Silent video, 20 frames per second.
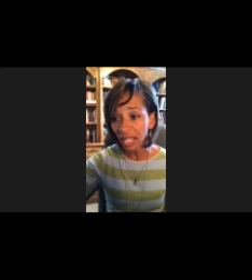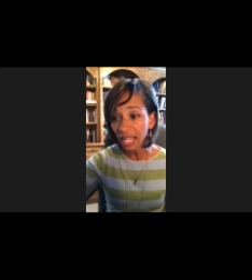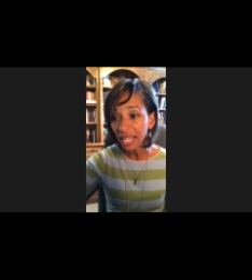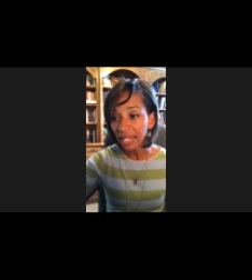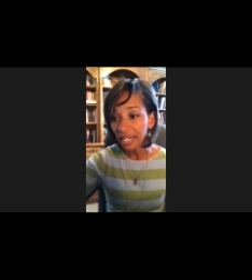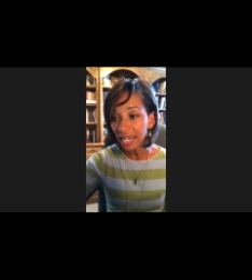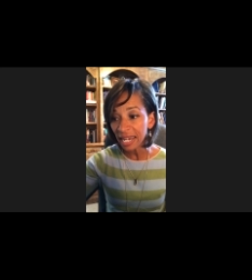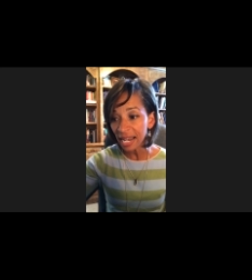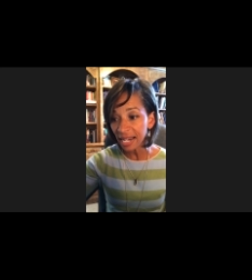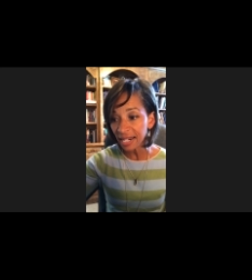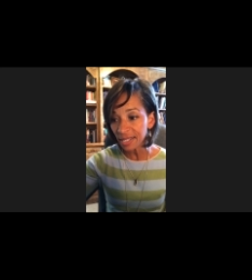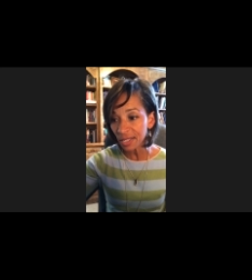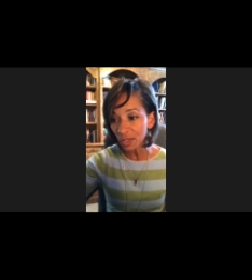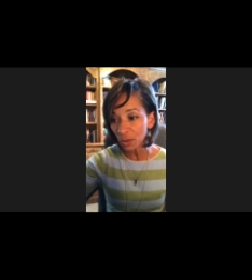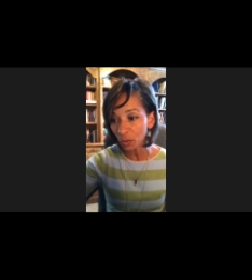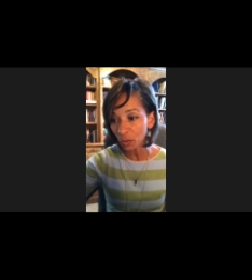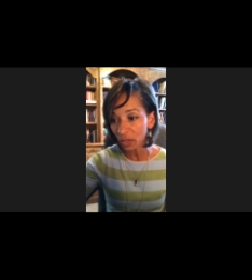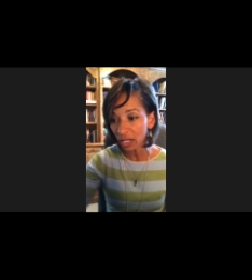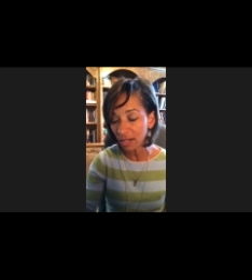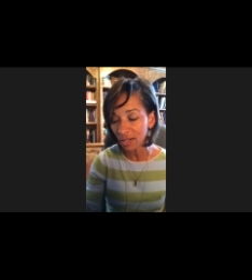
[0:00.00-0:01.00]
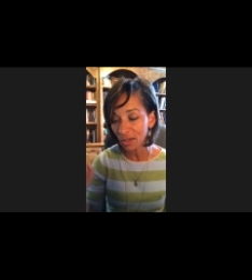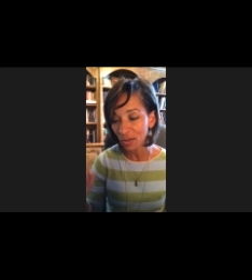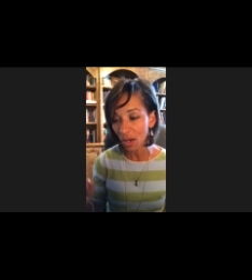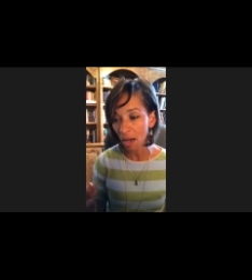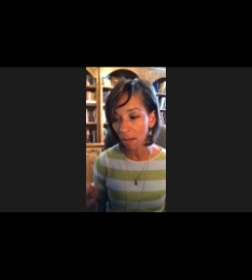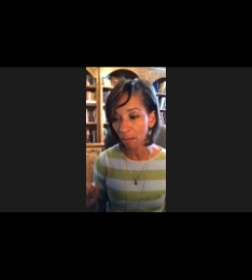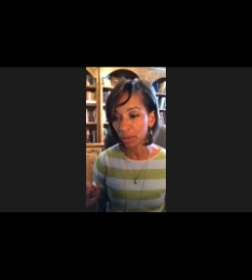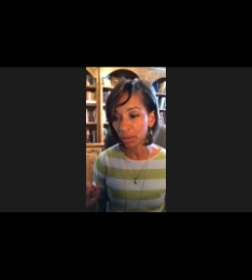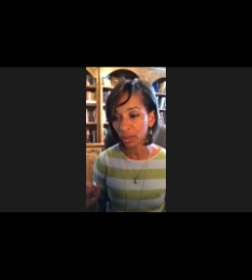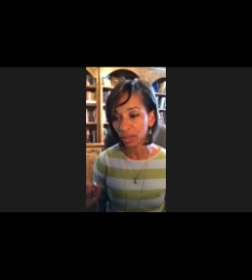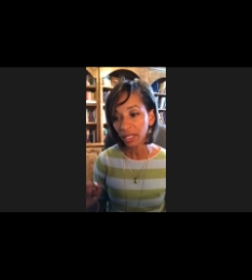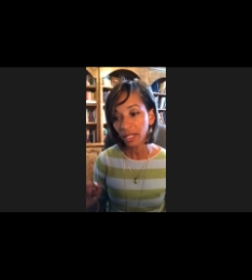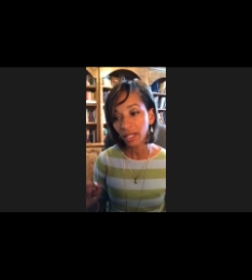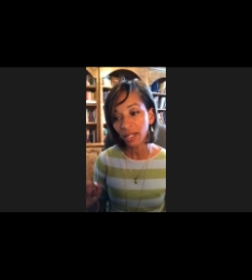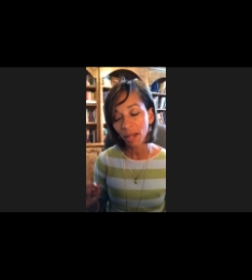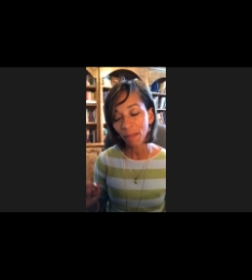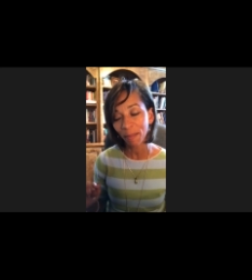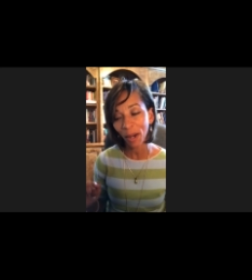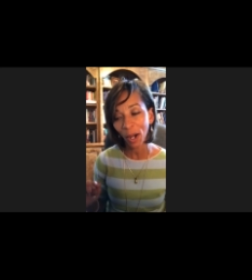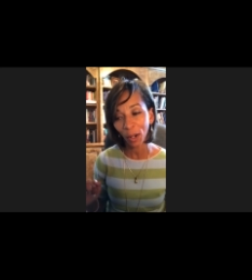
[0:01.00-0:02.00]
next week. So I'm pulling
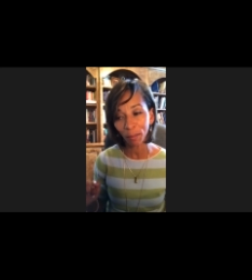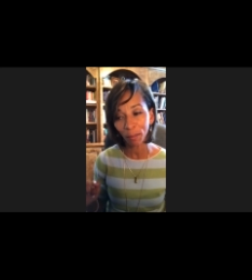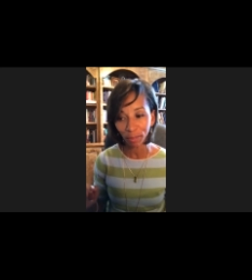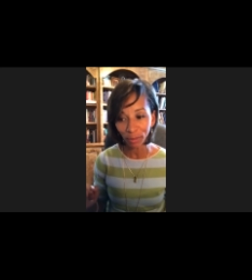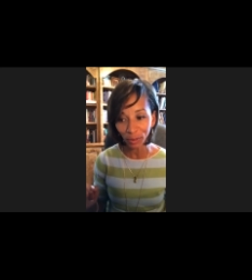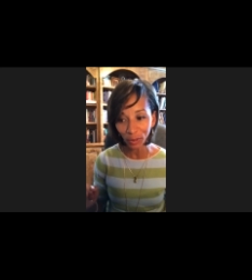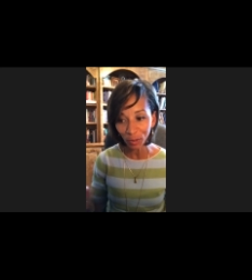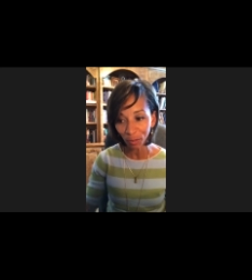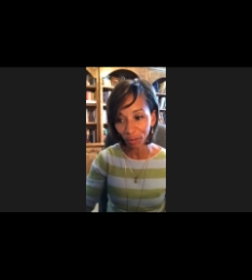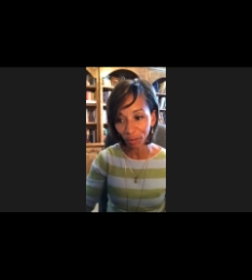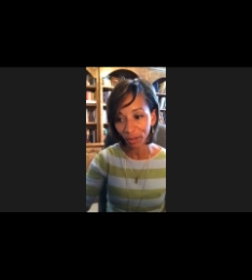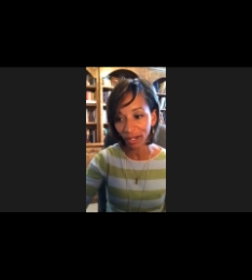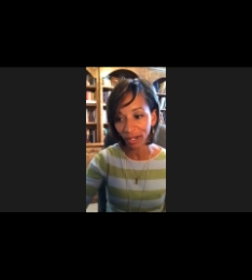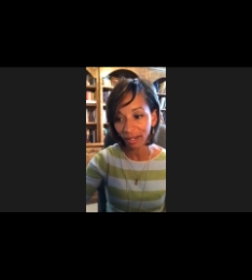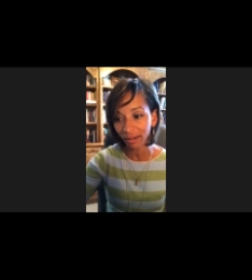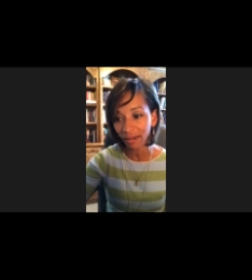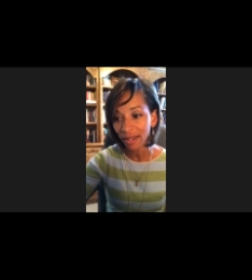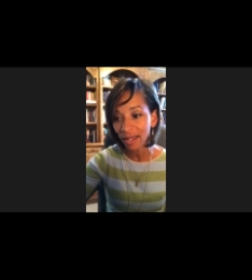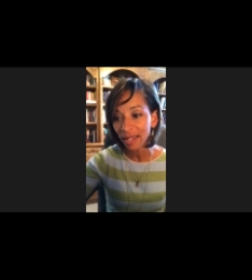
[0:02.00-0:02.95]
up our blueprint.